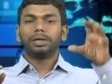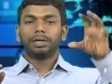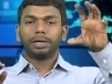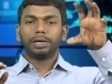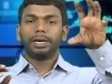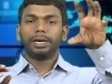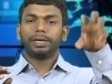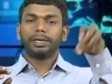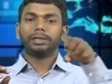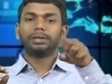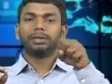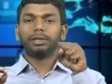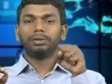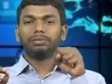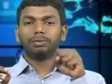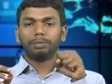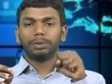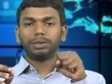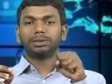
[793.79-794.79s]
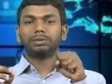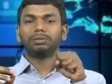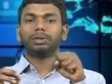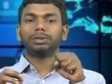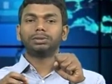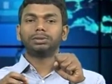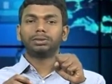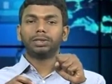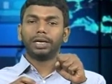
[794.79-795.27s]
getting the information
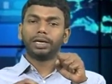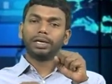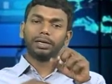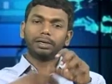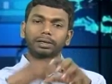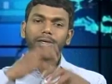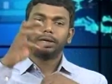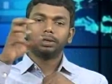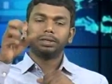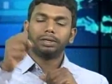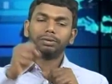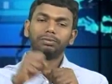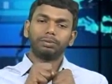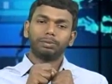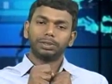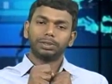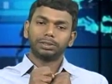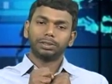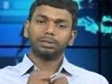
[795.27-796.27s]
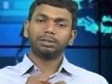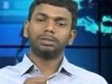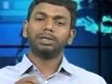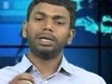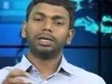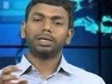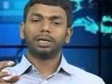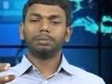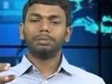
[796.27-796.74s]
once, again get the information,
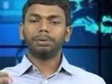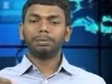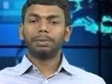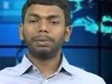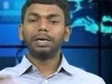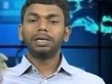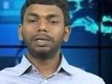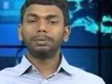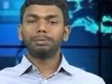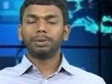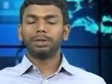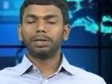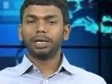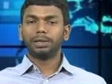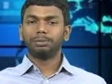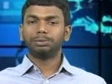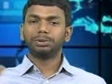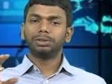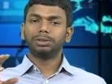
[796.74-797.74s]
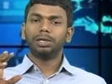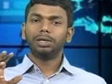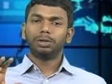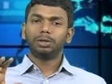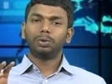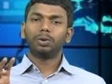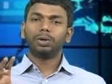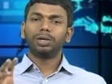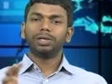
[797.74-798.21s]
there can be multiple times
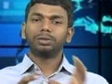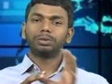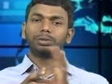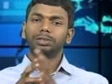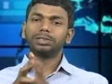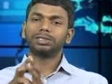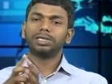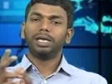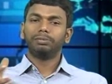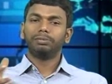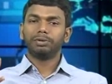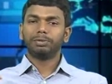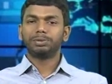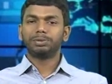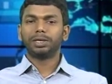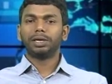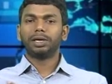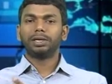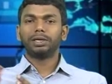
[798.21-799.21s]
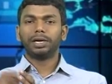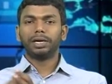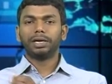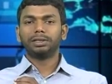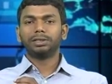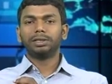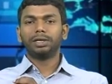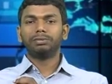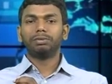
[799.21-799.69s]
going to the same website and
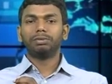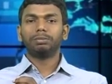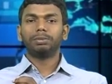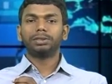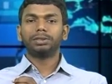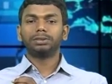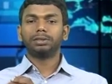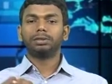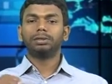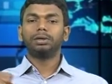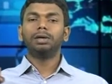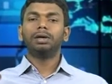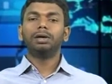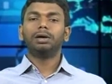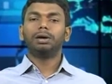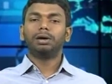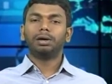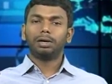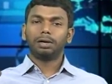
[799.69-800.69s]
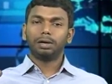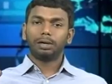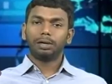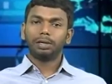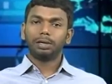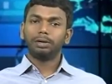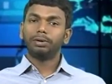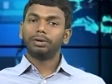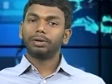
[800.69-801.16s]
getting the information
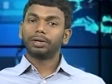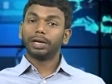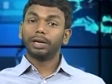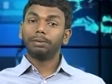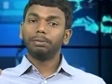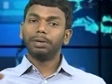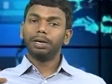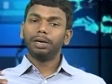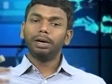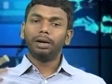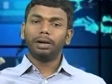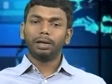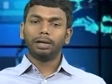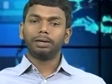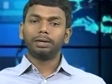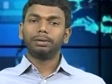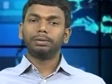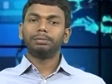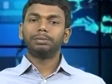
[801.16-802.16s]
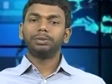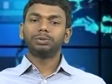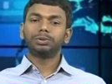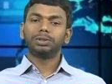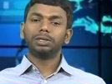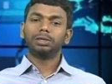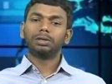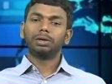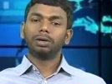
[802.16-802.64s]
can be done
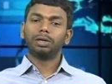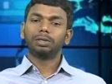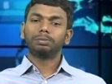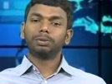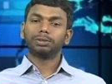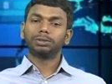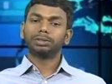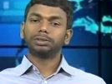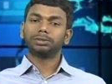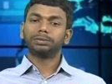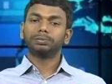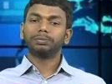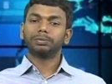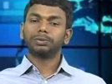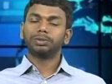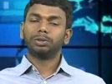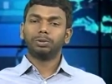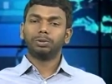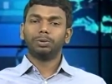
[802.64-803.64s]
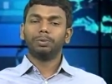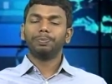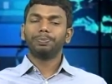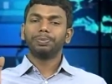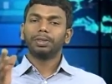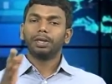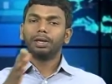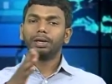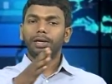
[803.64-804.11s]
using crawling process. So
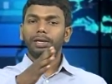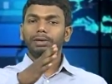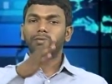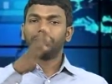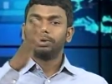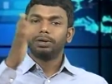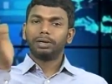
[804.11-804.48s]
in